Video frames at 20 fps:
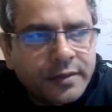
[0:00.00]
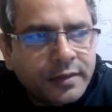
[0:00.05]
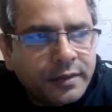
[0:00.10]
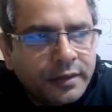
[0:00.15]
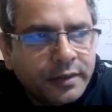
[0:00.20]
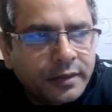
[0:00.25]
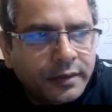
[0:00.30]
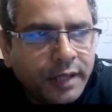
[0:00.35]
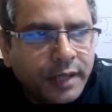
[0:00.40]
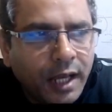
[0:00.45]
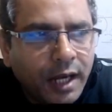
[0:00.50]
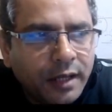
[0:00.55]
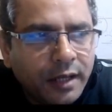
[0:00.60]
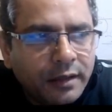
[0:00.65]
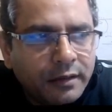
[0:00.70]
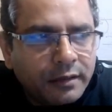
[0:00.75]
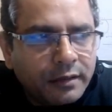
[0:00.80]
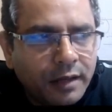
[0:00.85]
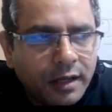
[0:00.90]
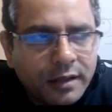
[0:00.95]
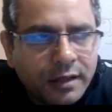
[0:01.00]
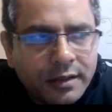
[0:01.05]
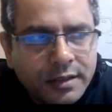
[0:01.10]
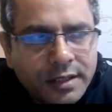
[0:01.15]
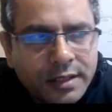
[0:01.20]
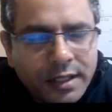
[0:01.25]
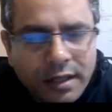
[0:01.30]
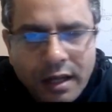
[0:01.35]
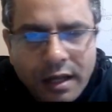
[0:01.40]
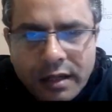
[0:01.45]
that occurs in
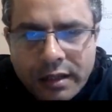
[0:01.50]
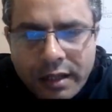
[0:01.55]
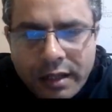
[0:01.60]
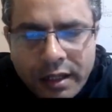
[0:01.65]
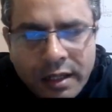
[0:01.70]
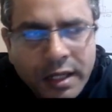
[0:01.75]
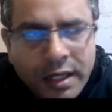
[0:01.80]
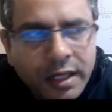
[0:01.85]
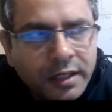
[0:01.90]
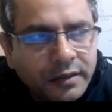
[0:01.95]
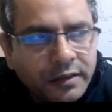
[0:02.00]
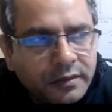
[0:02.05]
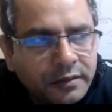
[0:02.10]
our kidney